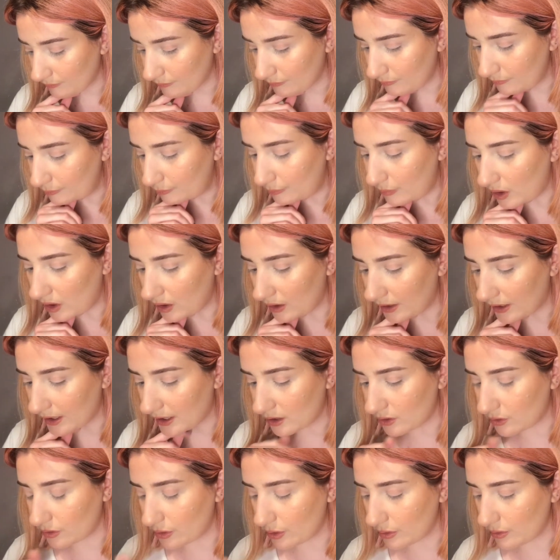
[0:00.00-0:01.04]
by
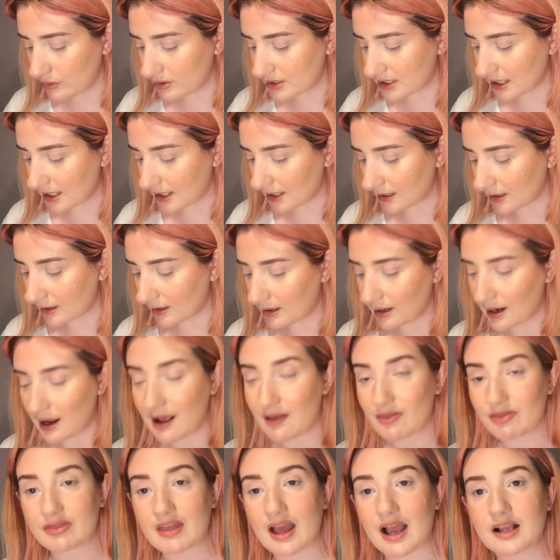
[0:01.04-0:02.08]
using
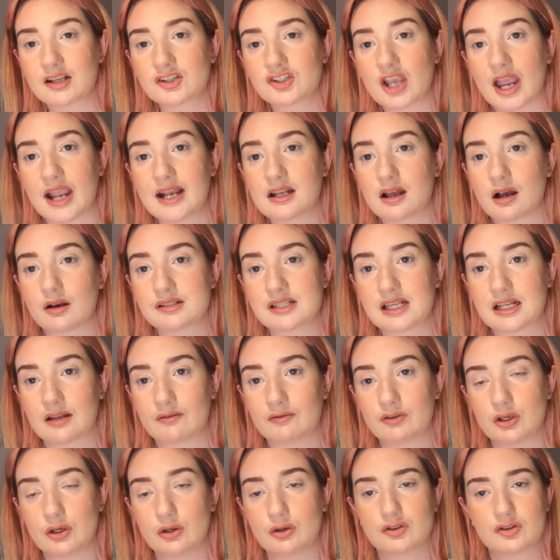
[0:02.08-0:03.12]
that shade that I said I've
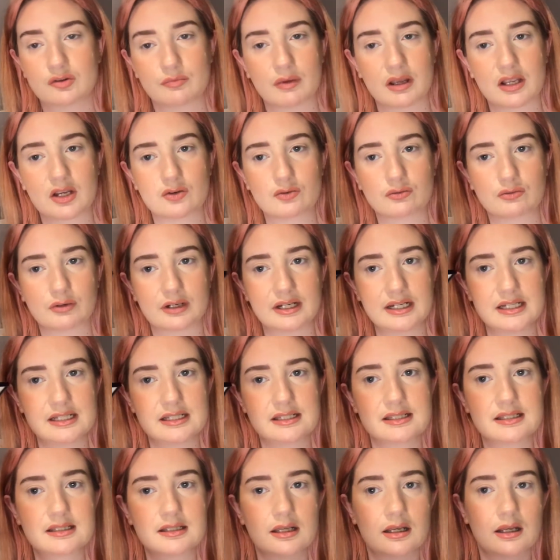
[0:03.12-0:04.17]
used on my
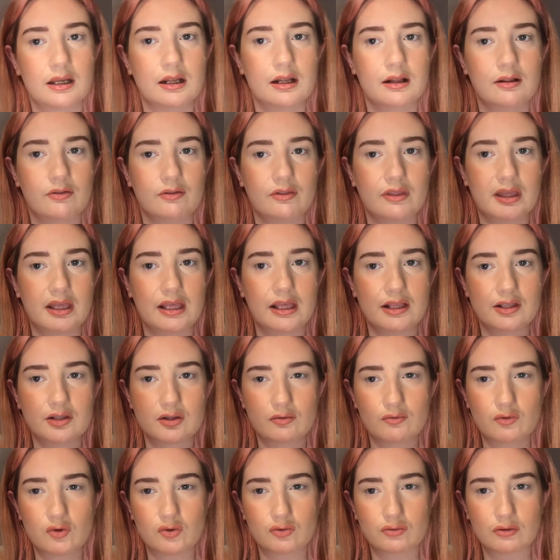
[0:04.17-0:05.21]
crease, the sort
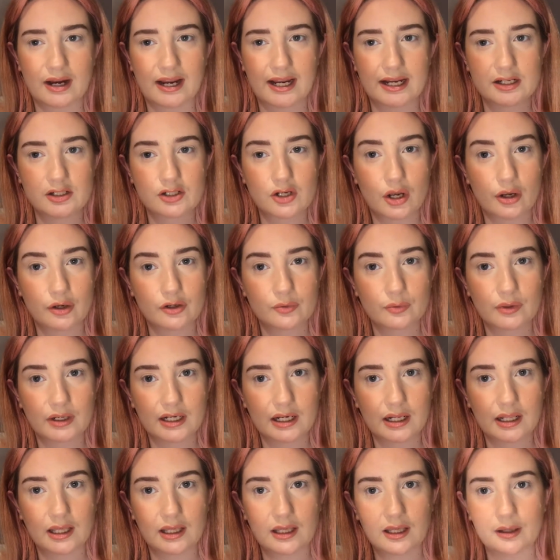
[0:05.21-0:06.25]
of grey toned one
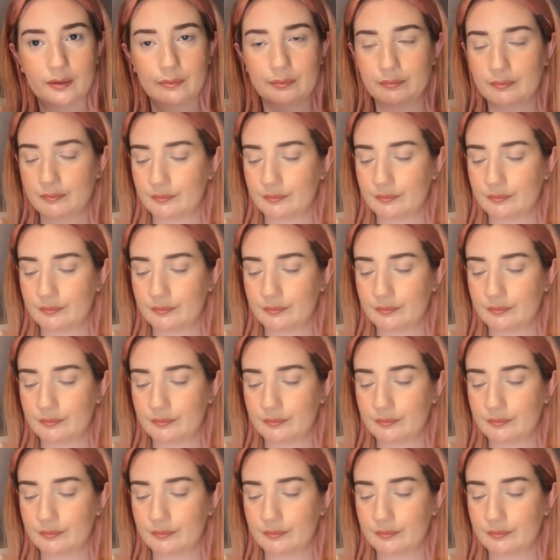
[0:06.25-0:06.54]
here,